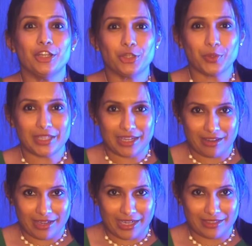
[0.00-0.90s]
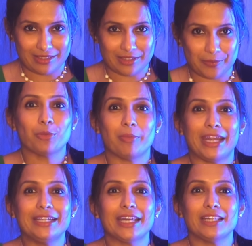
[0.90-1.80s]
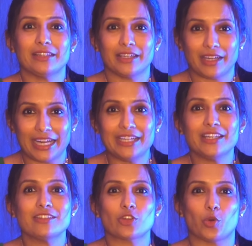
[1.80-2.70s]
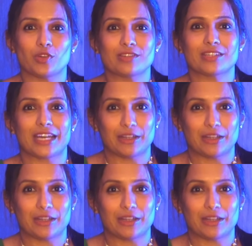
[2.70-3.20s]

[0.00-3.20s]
to NRIs to maintain their Indian sourced